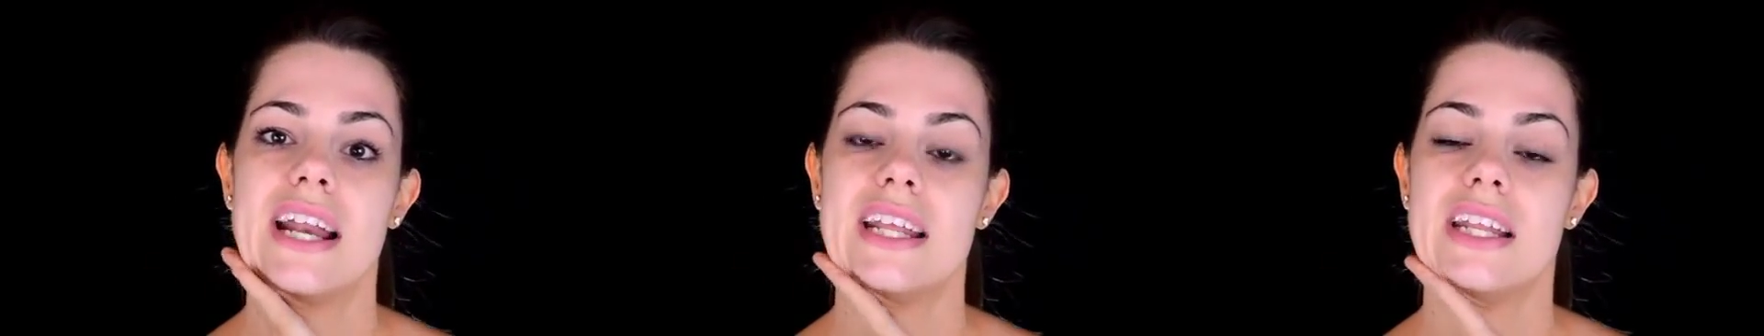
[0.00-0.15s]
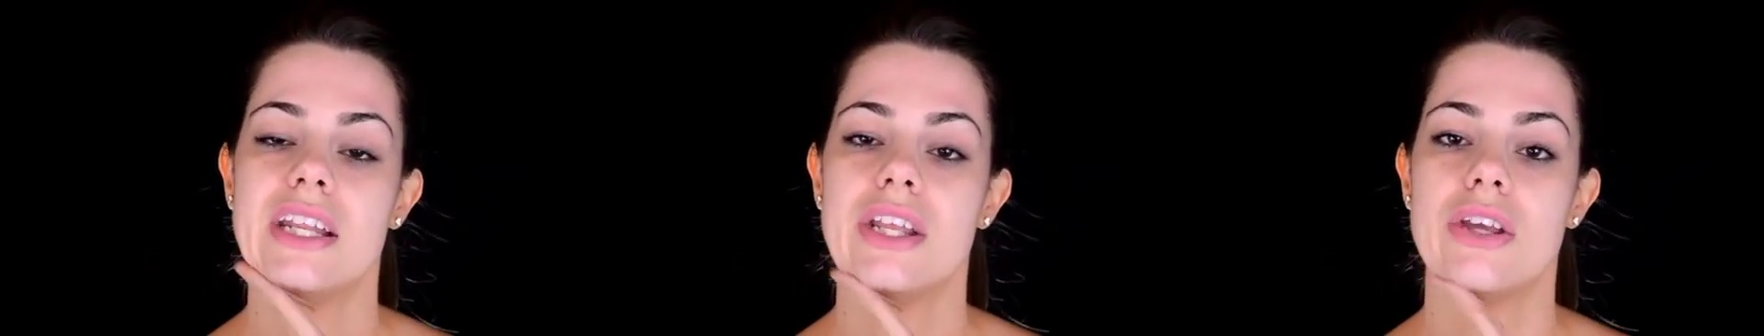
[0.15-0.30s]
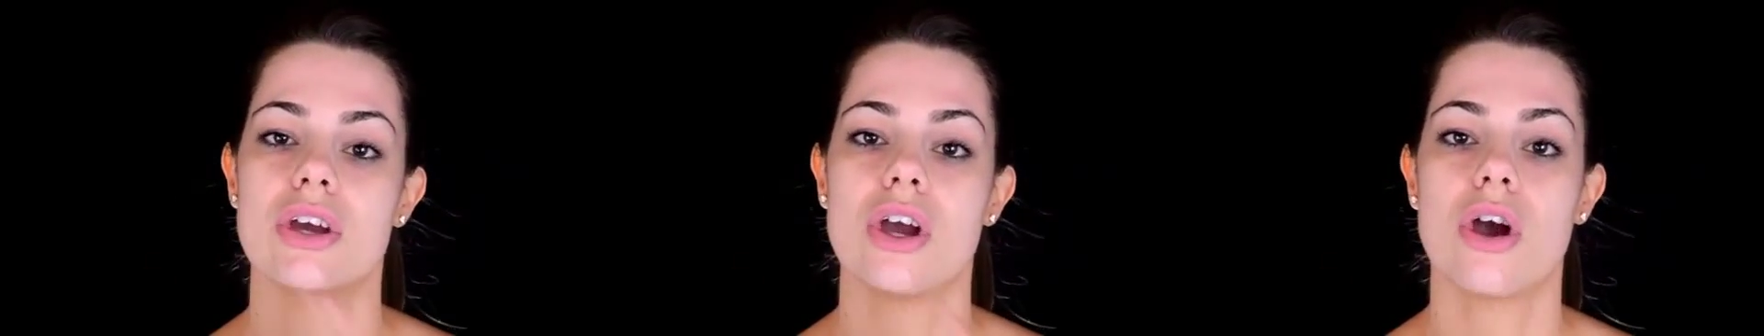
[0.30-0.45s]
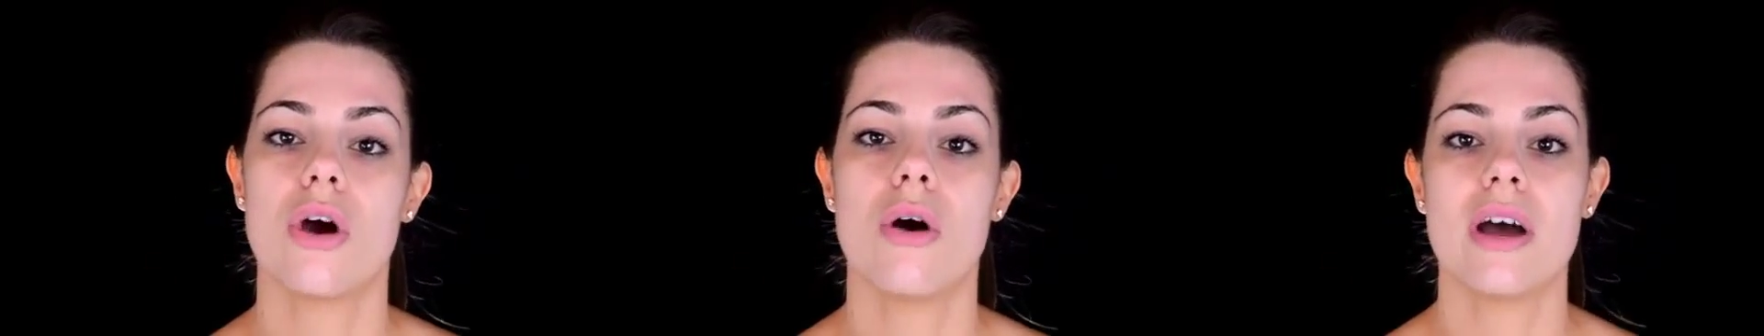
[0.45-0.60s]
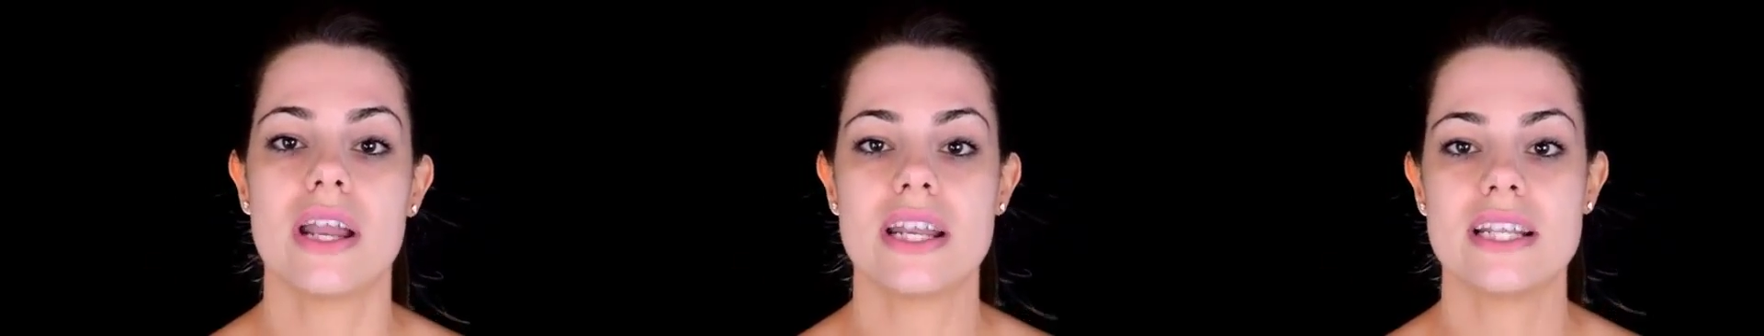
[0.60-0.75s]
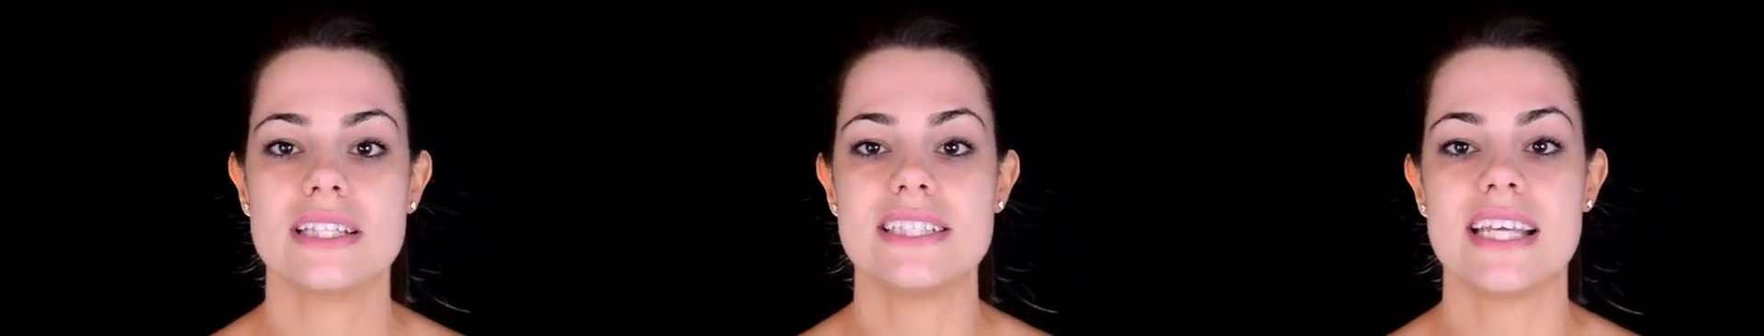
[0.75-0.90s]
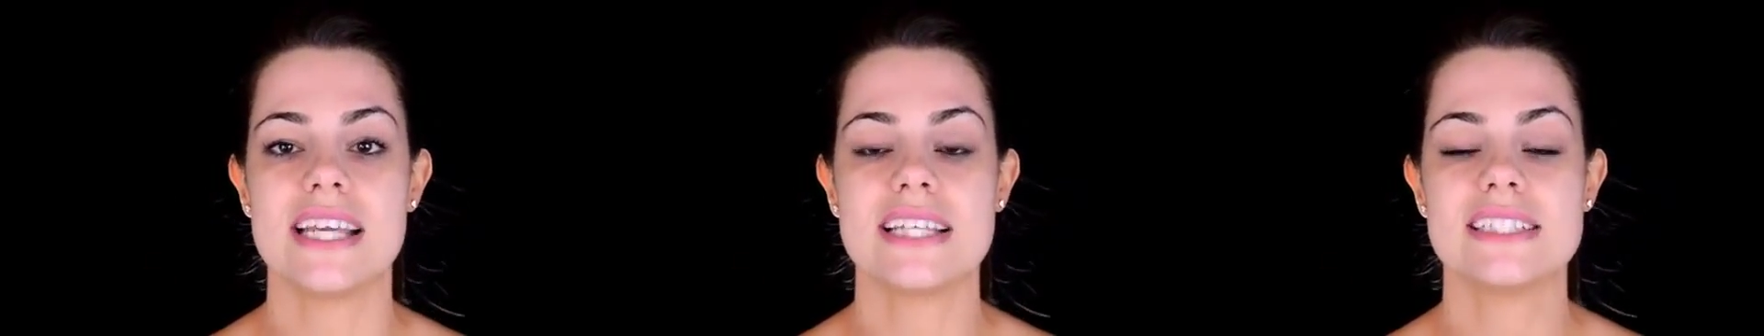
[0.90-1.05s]
and you can go ahead and
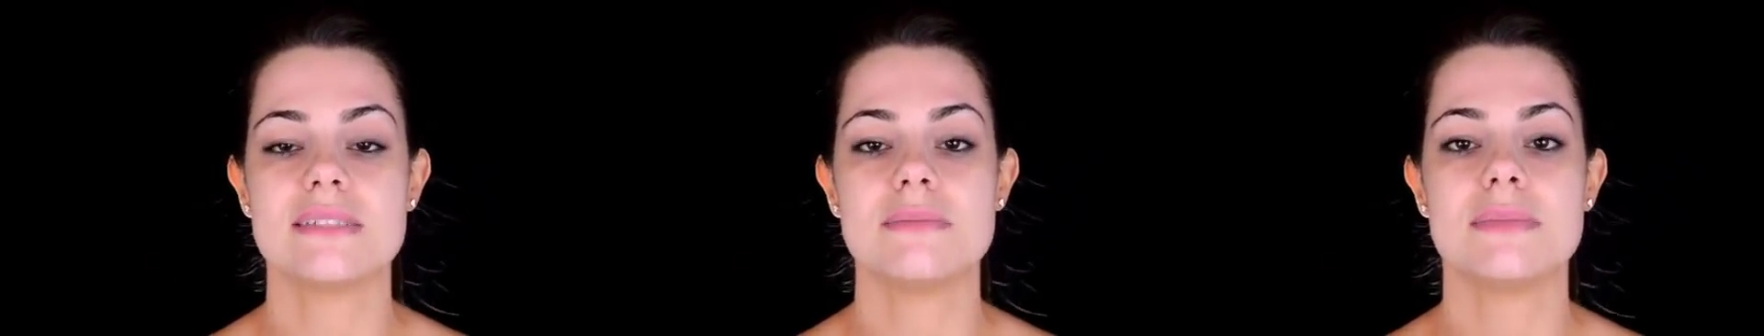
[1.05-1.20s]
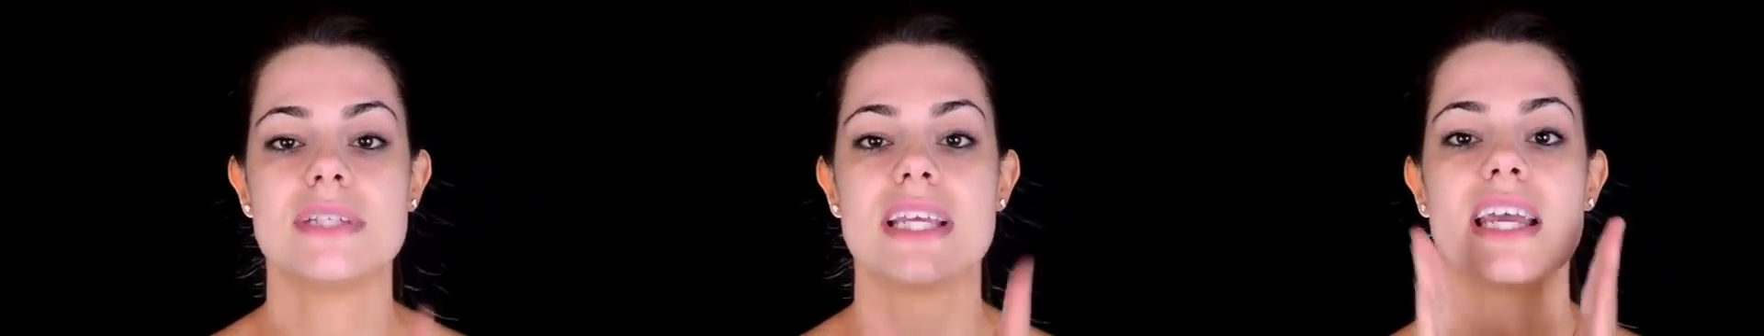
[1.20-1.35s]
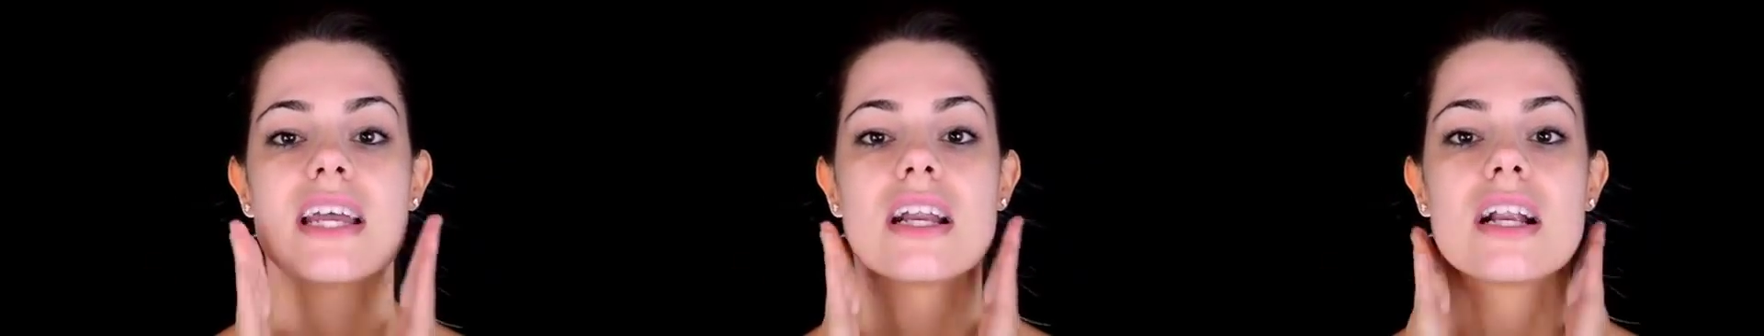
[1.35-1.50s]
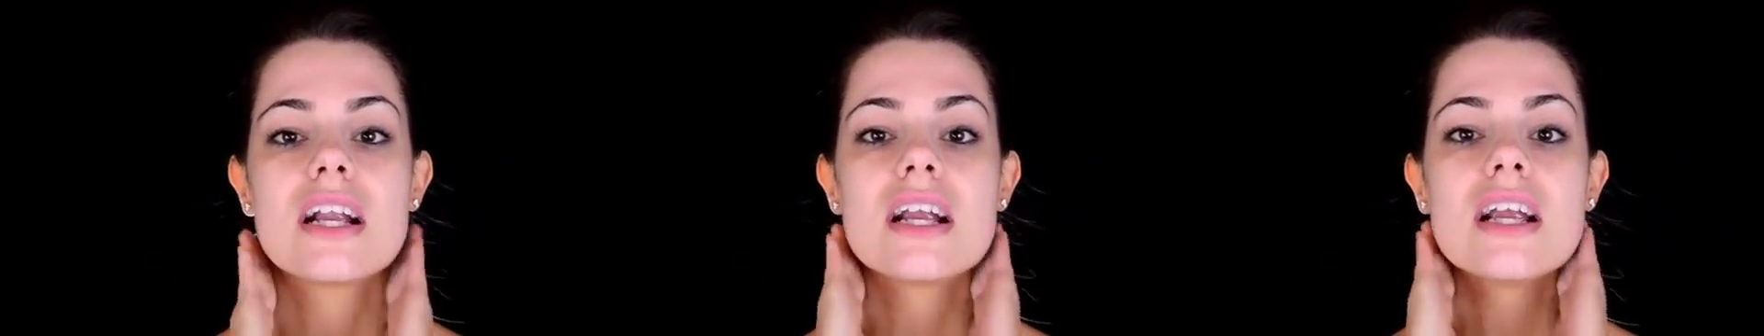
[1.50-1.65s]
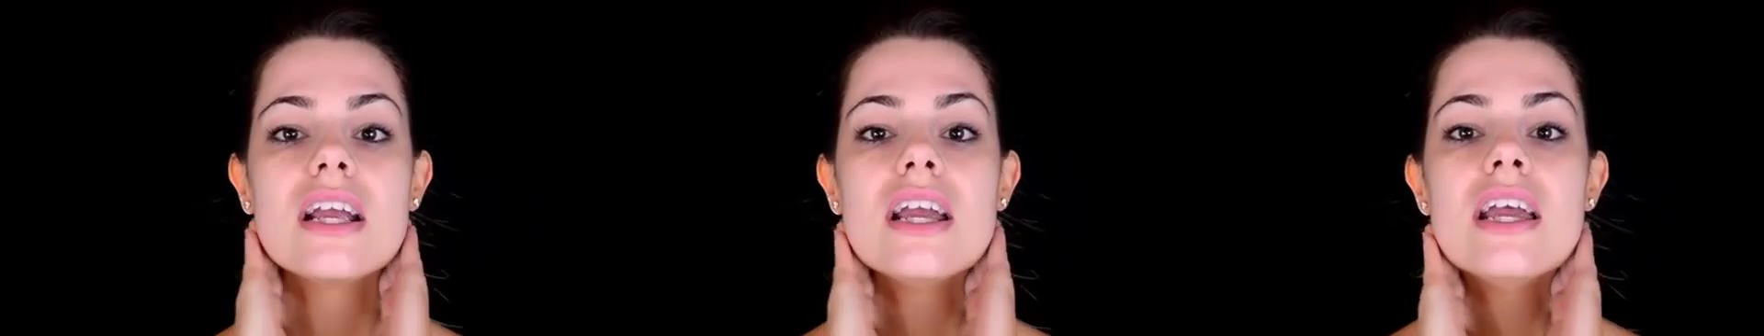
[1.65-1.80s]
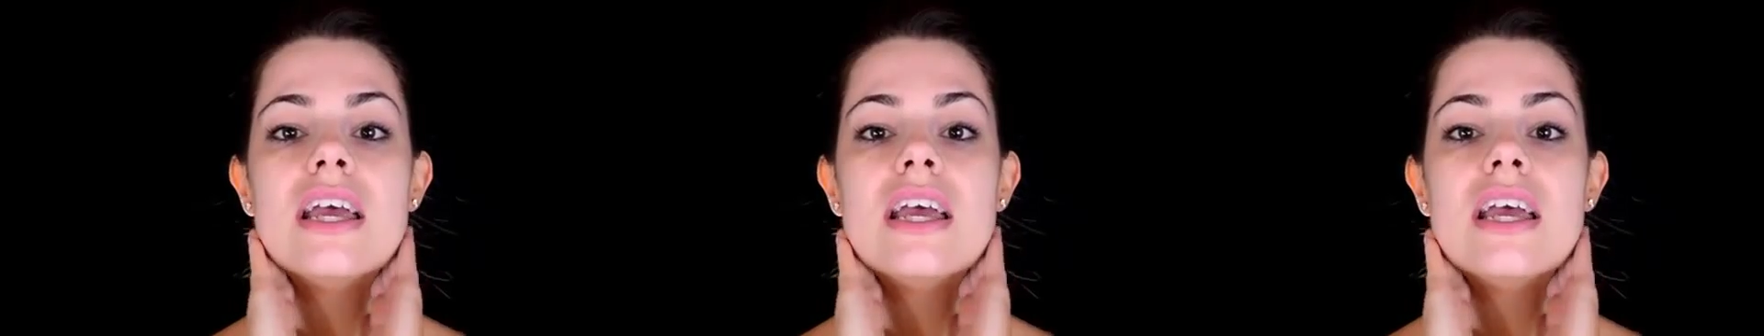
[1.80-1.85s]
take some tanner,